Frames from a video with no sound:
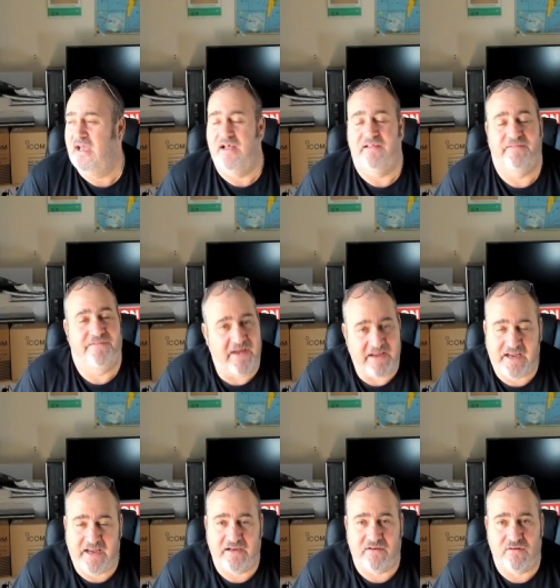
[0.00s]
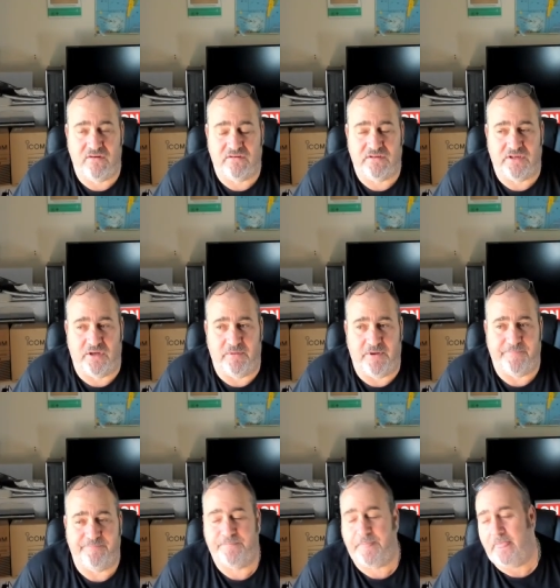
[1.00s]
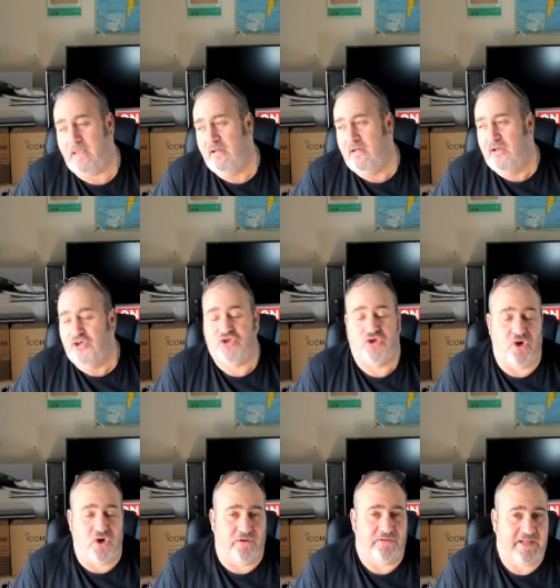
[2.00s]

they ain't gonna do it so